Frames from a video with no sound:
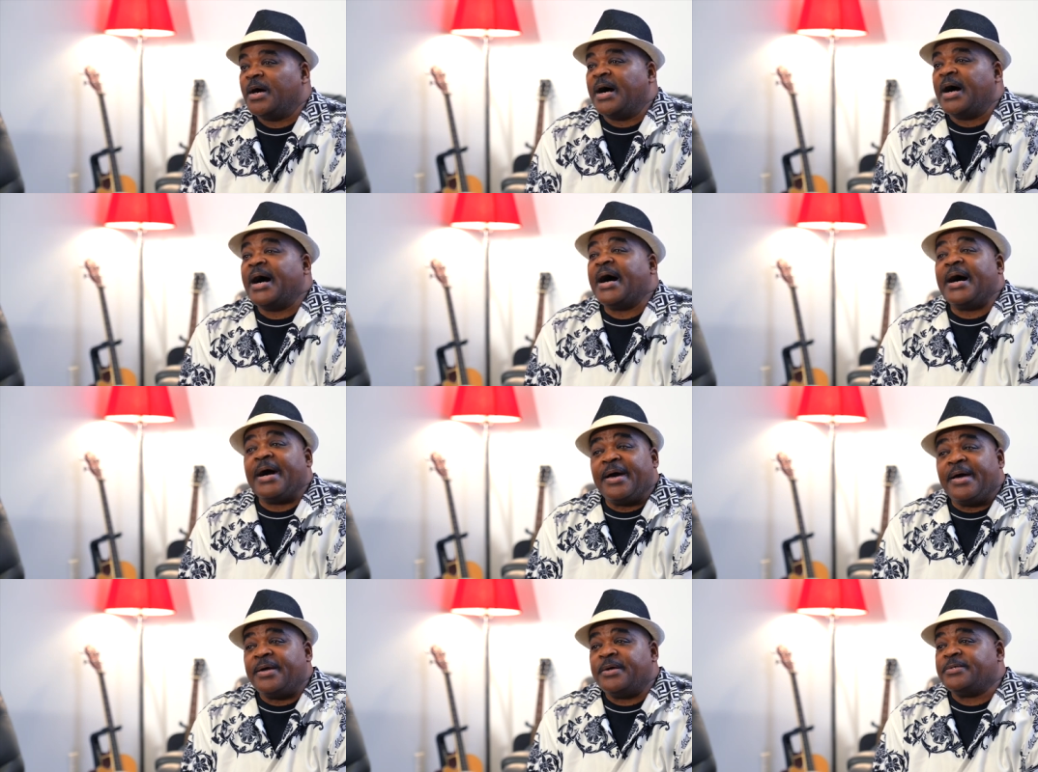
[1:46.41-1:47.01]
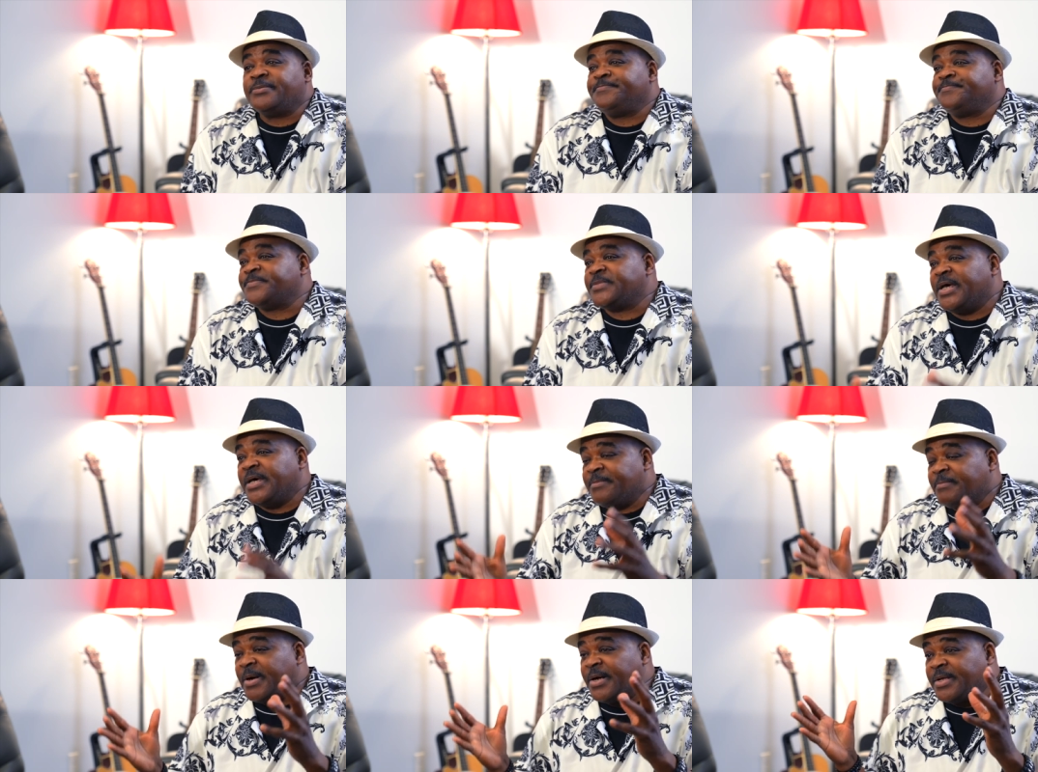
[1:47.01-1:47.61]
I
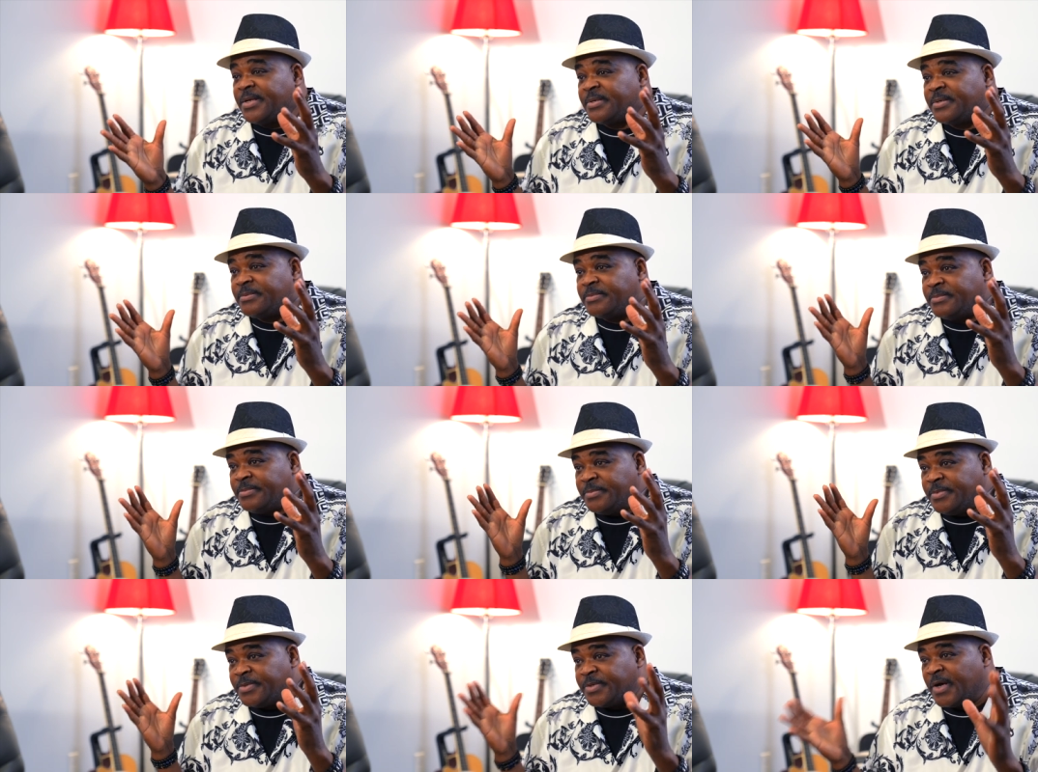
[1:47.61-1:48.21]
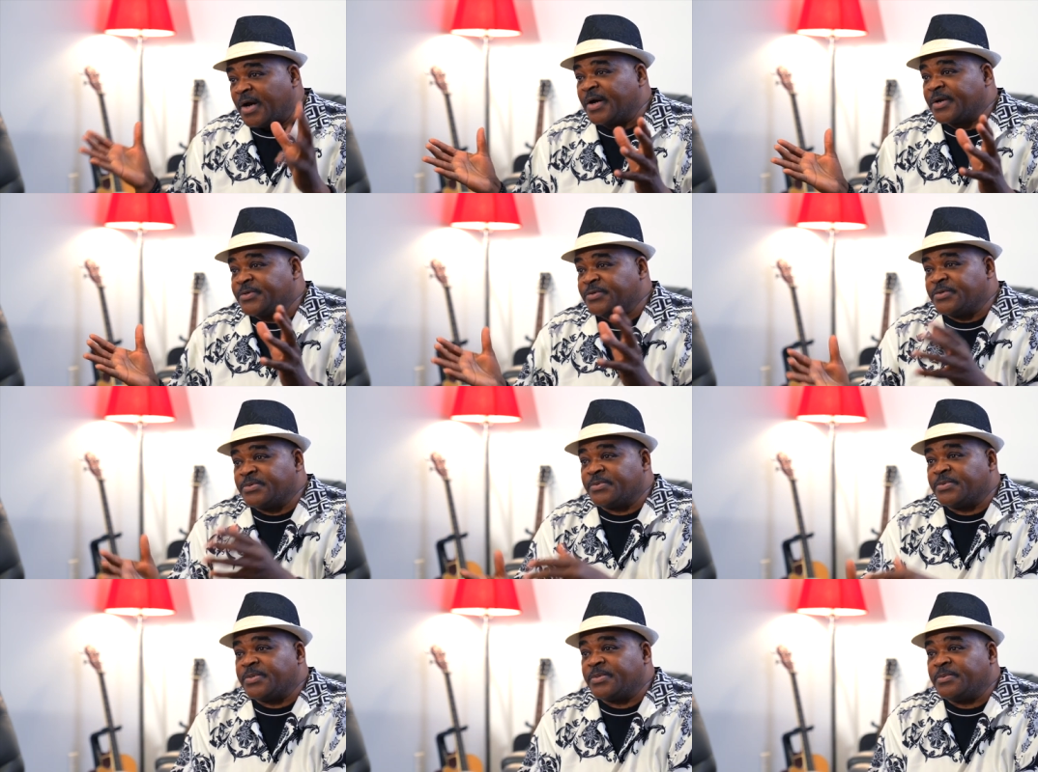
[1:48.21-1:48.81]
and my
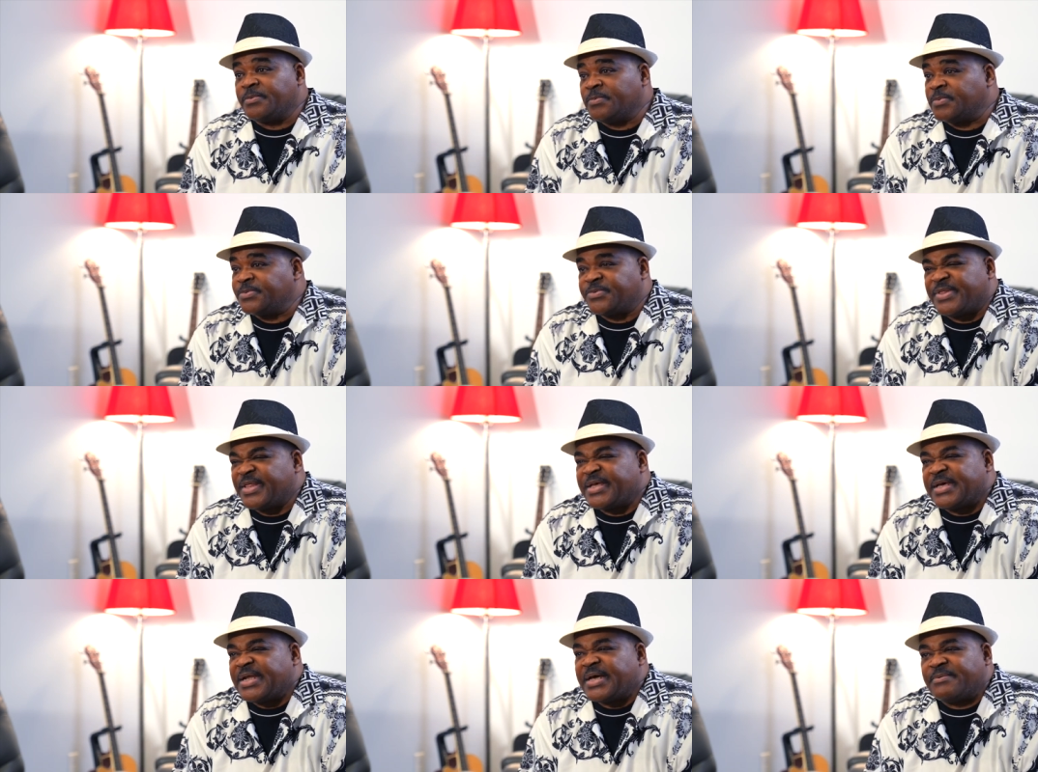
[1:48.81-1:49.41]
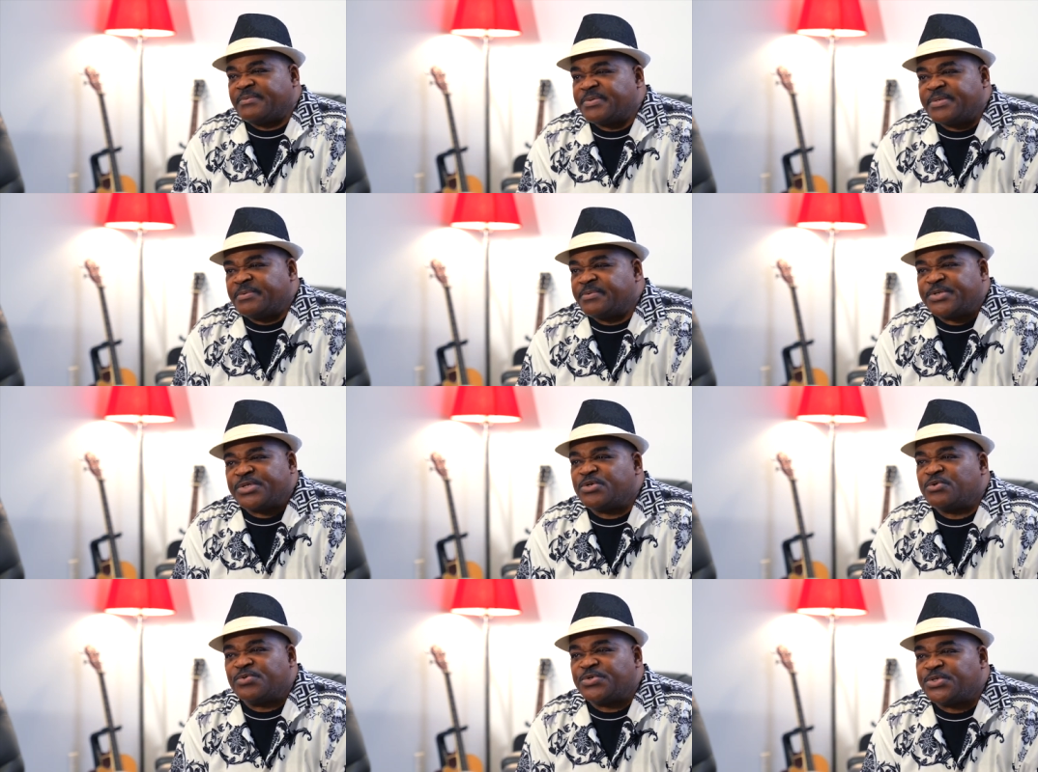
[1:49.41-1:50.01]
doctors were, were thinking was, it
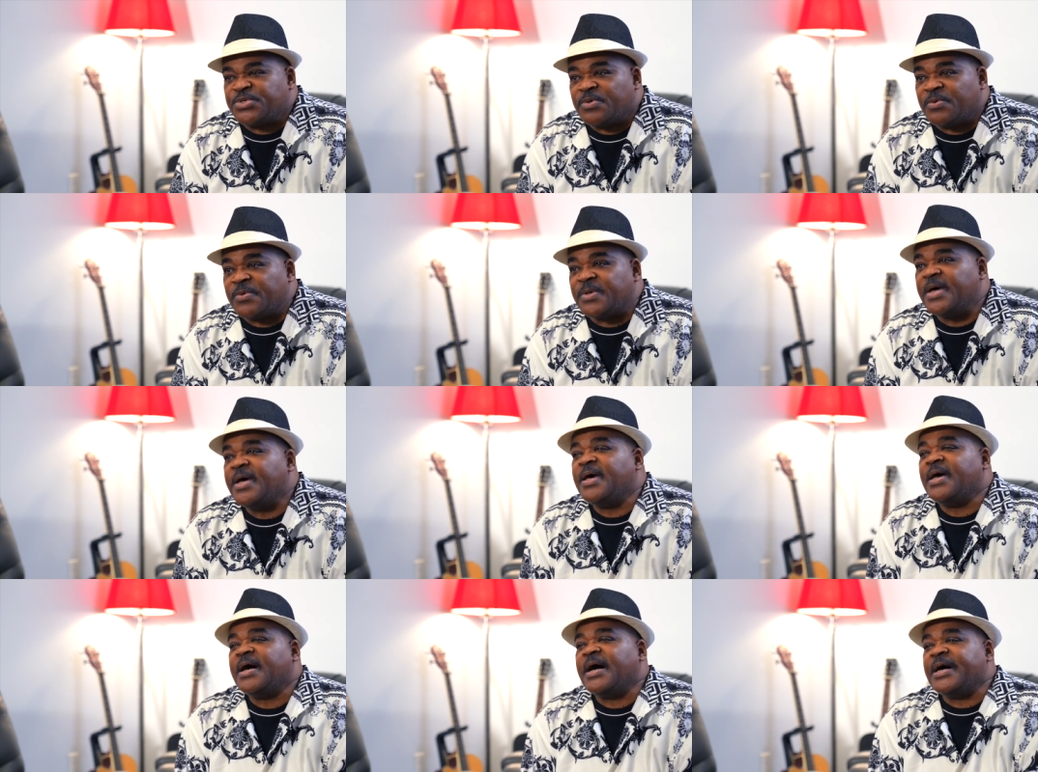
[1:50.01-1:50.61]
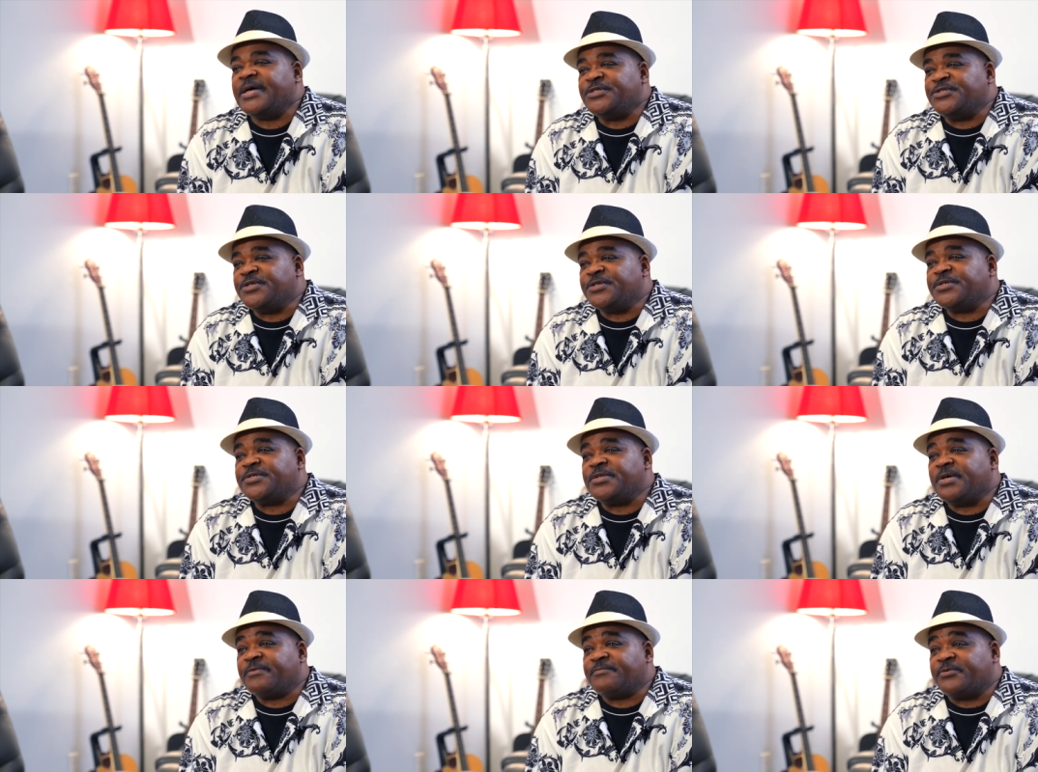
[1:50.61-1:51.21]
was too soon. I
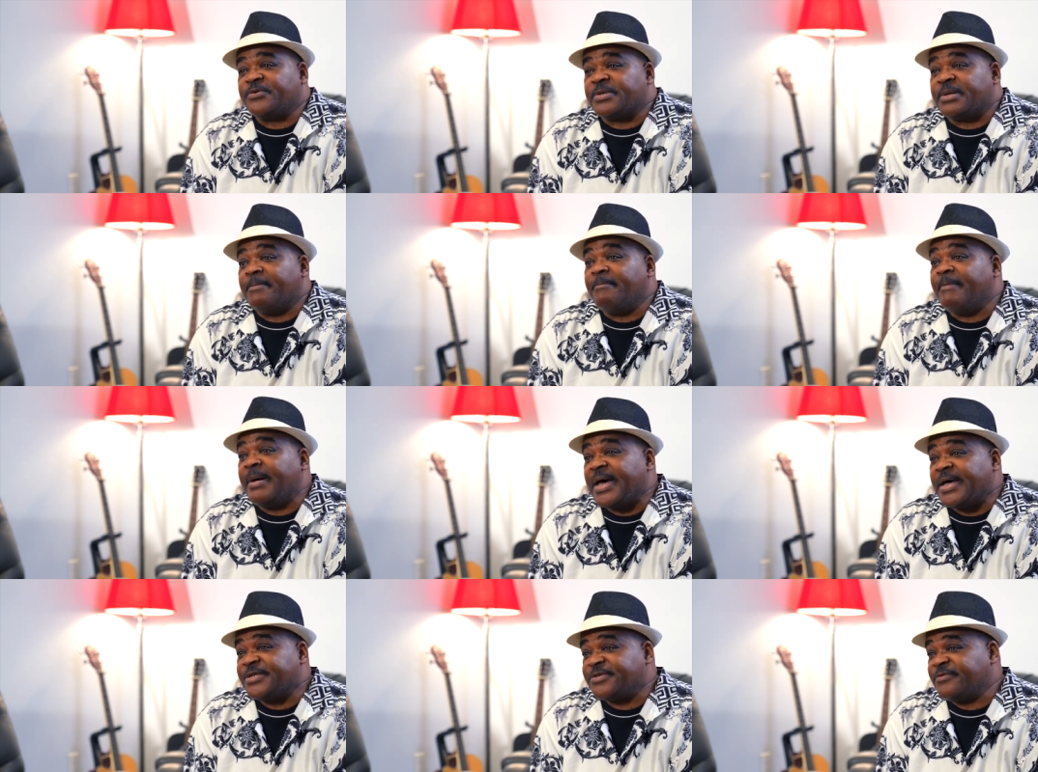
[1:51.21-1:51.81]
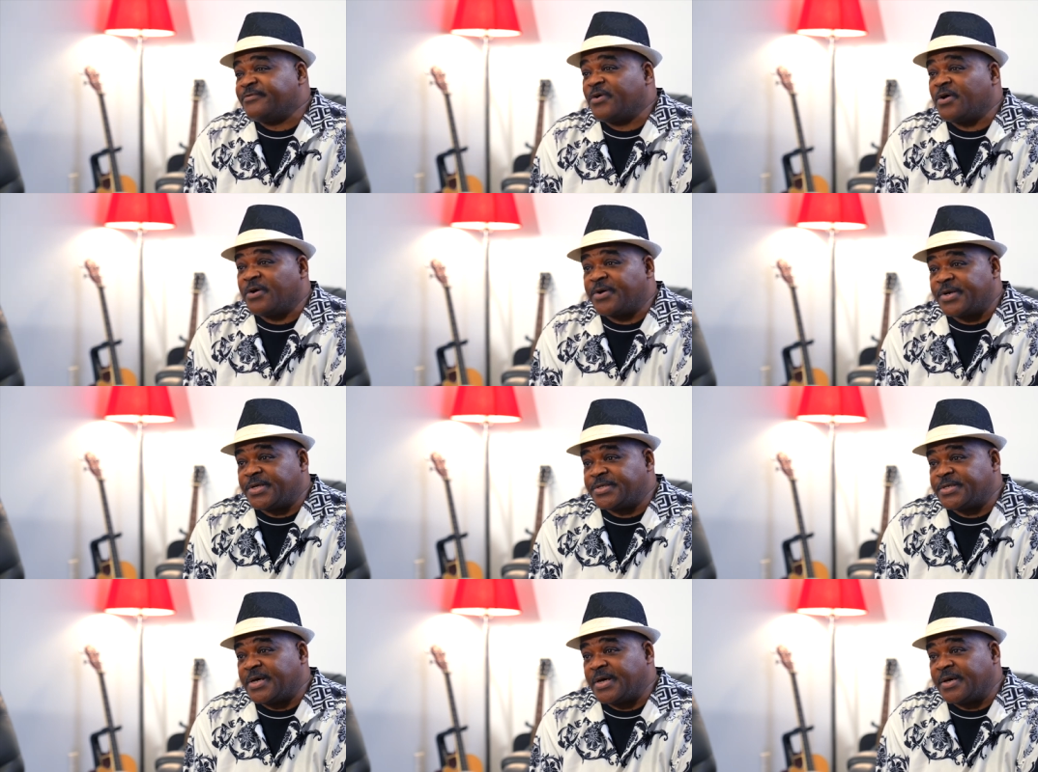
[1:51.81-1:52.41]
just suffered a massive
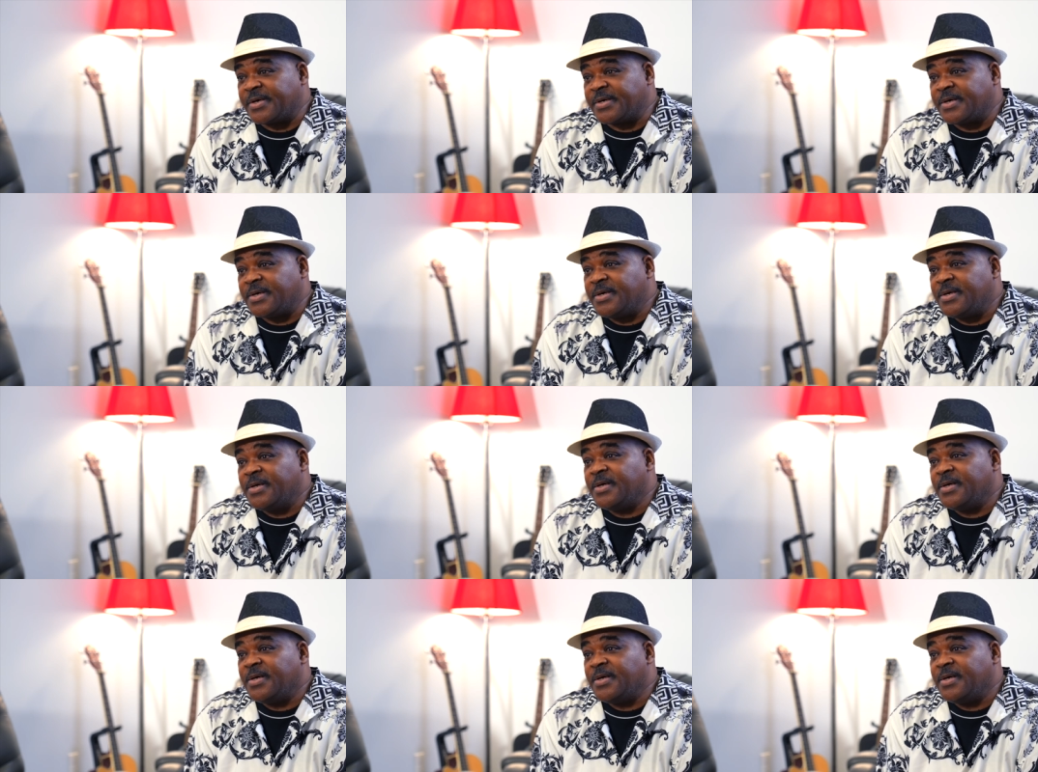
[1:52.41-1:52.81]
heart attack.